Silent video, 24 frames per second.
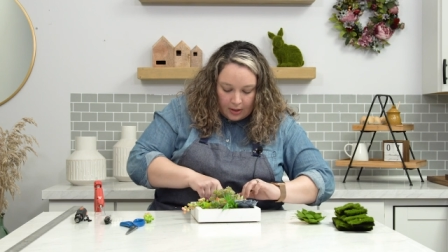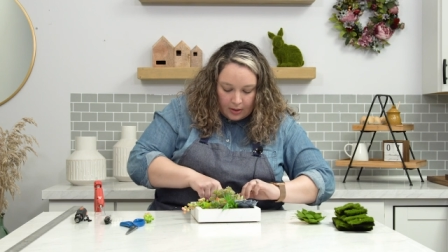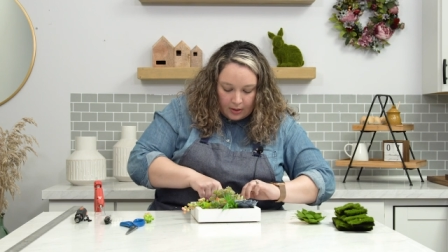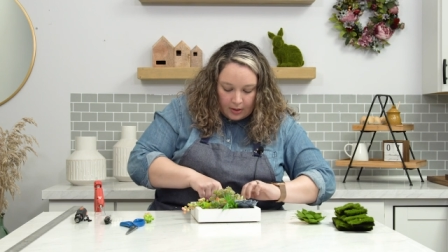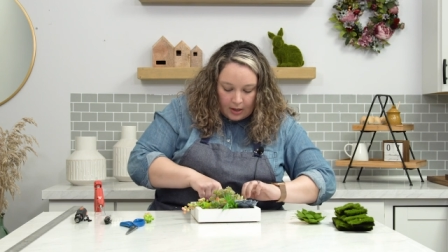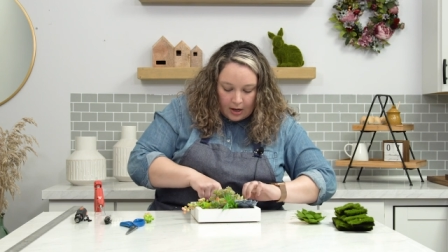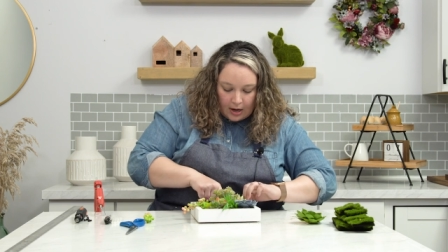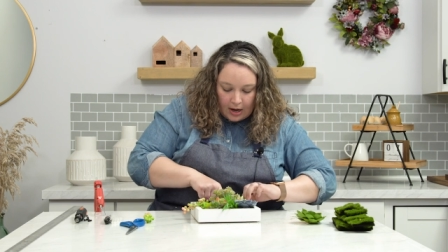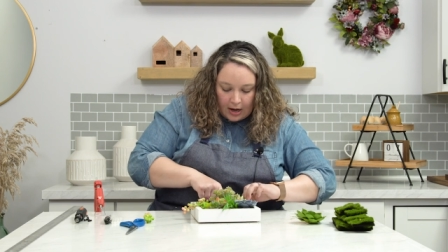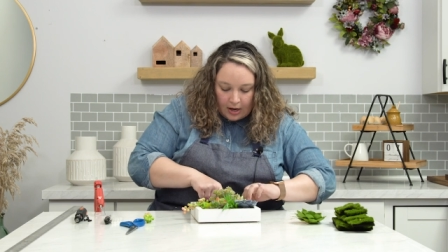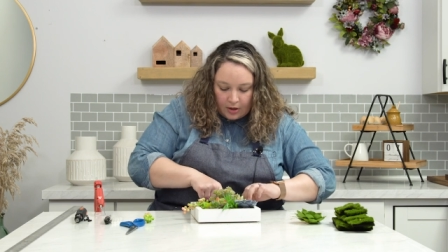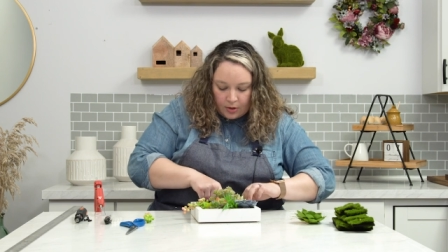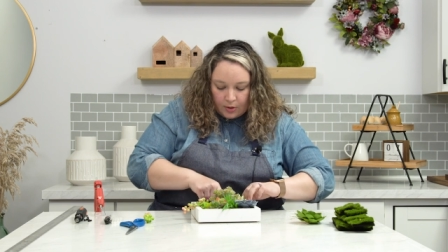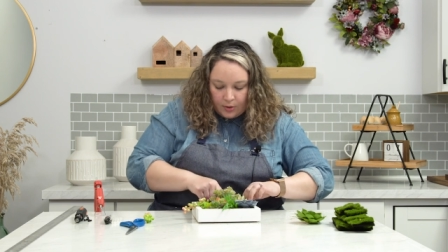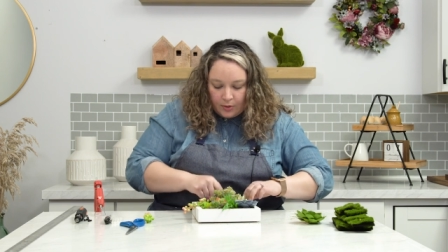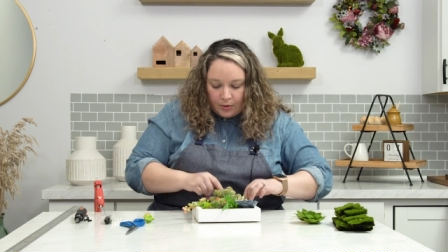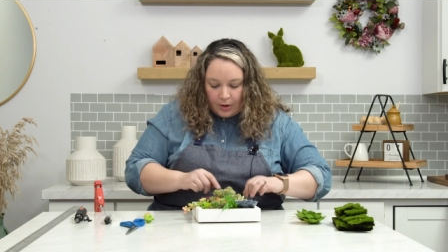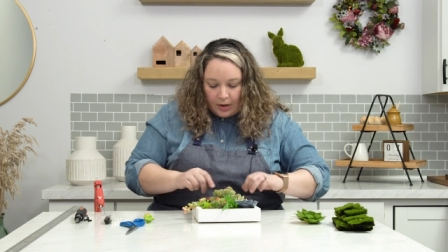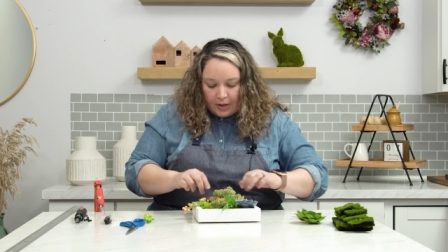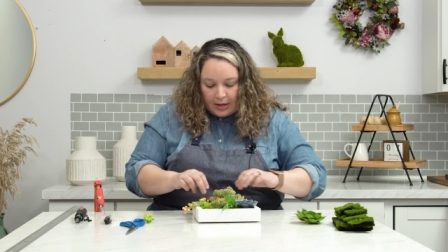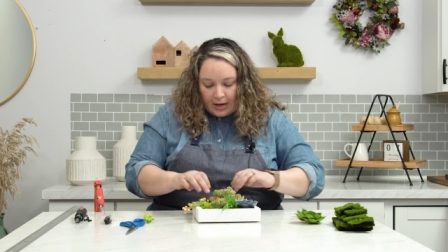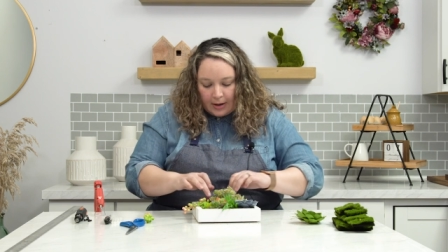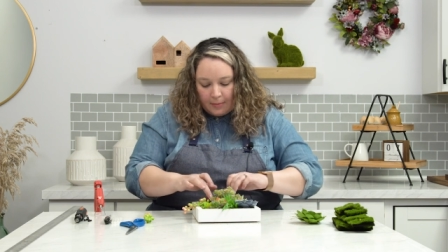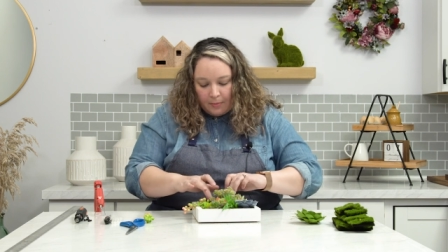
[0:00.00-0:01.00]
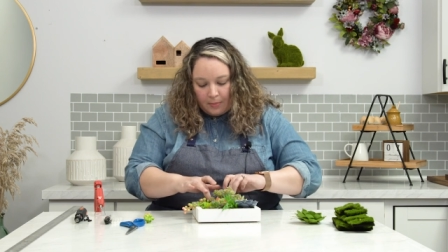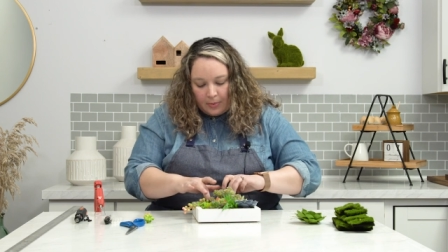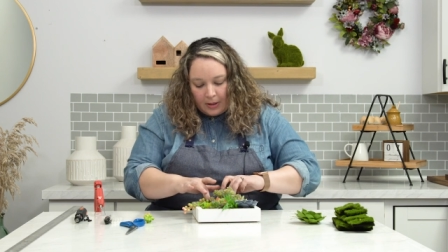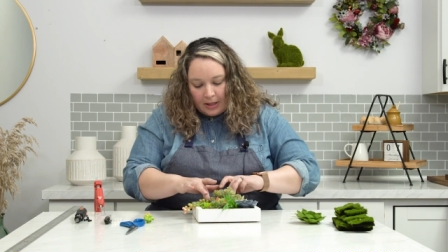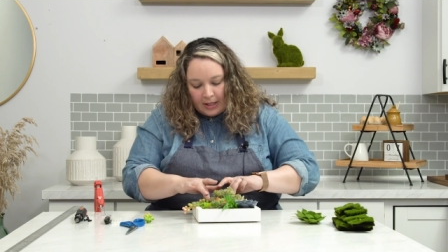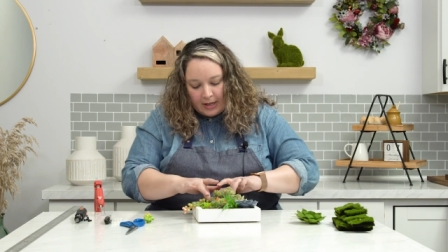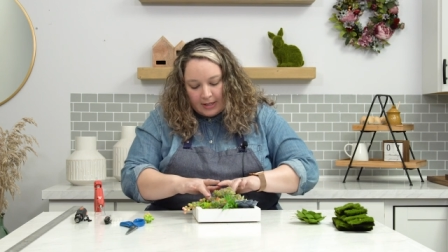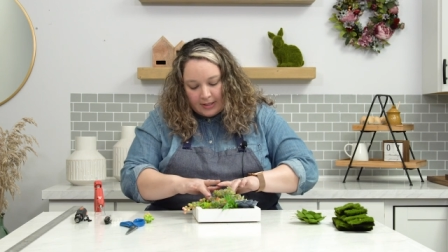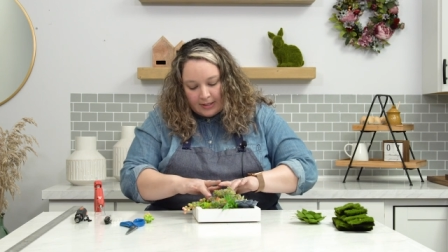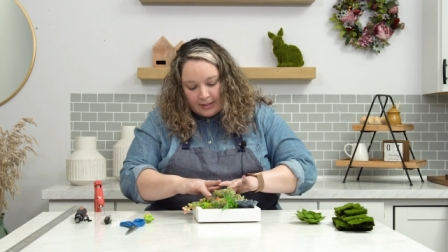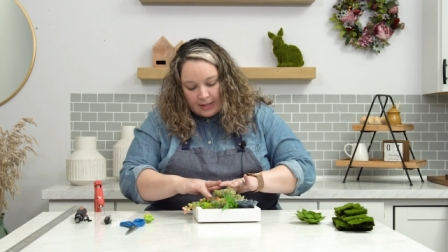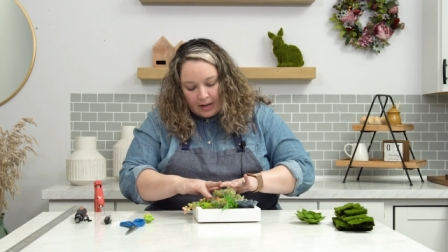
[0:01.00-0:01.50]
the hot glue gun I
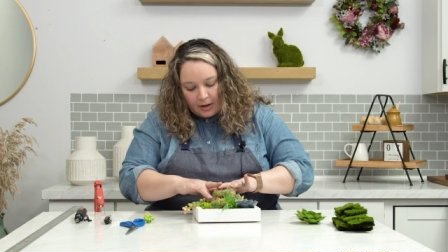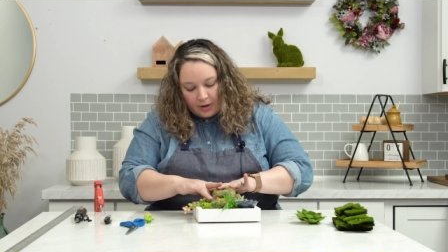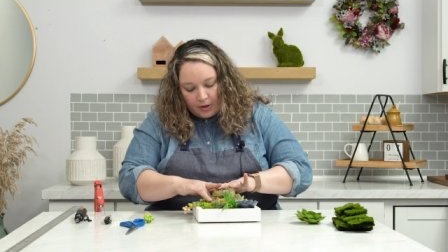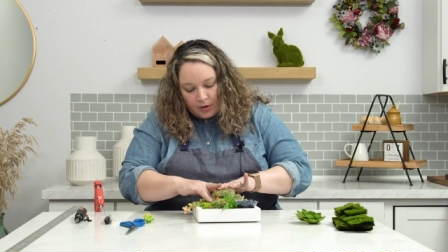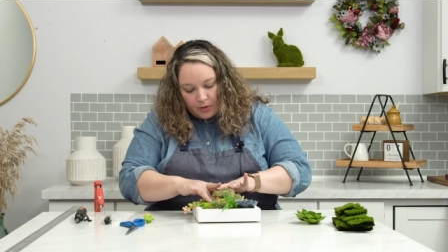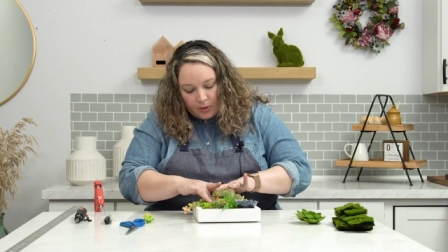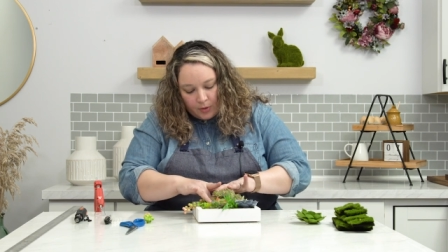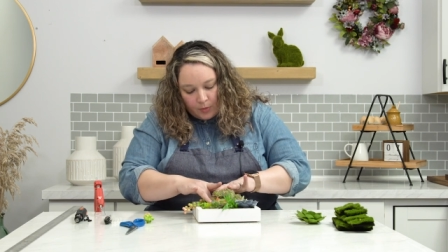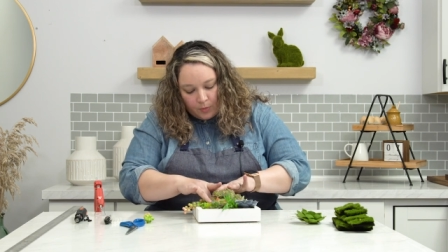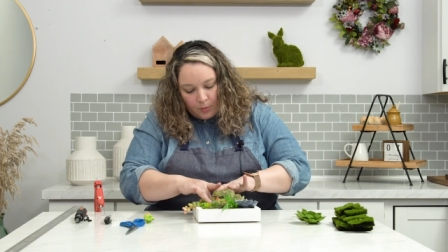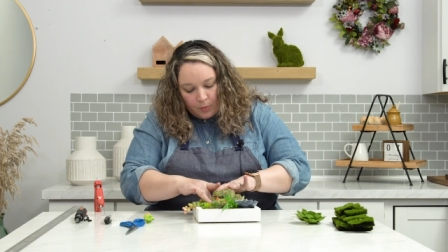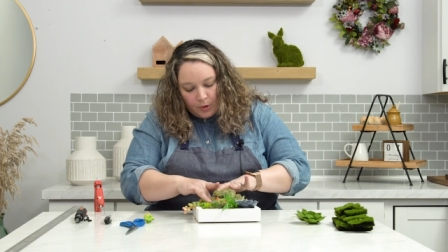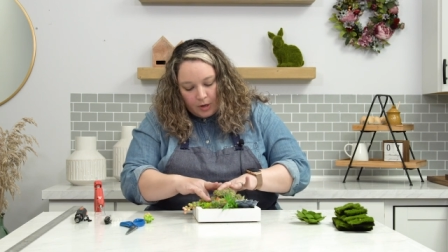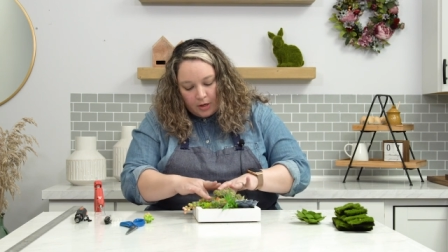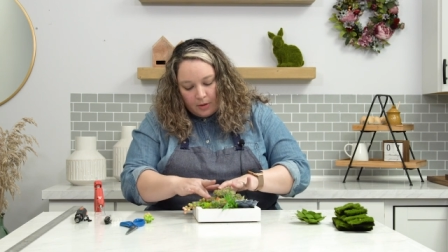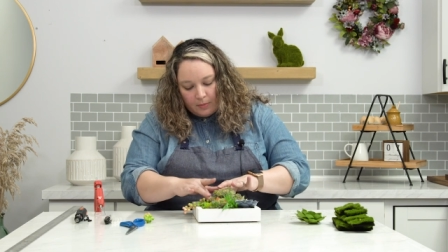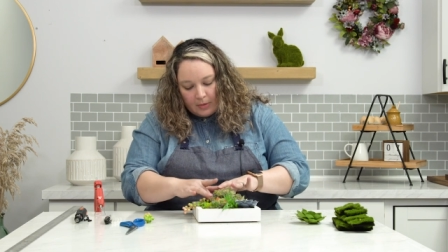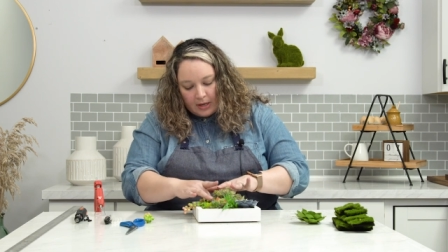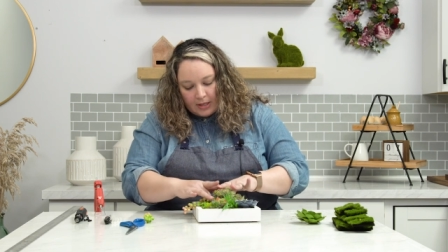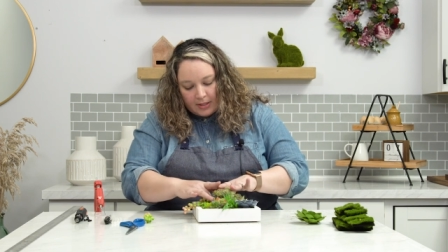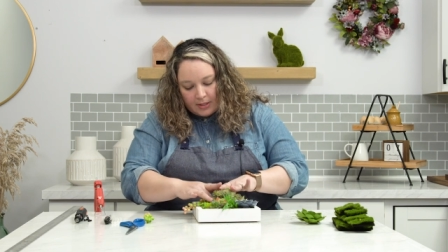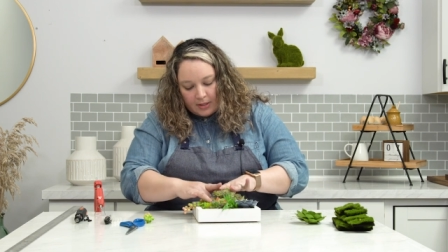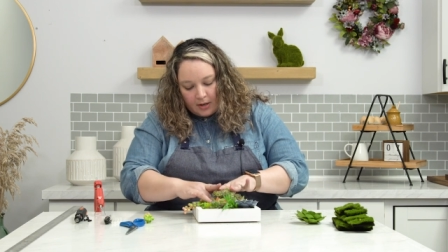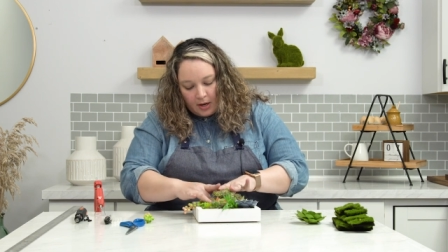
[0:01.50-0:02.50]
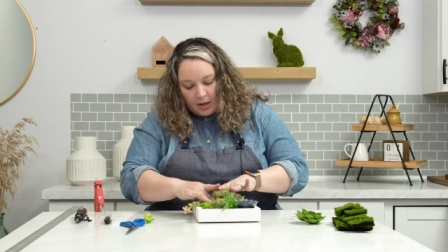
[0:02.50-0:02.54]
place down on the wood makes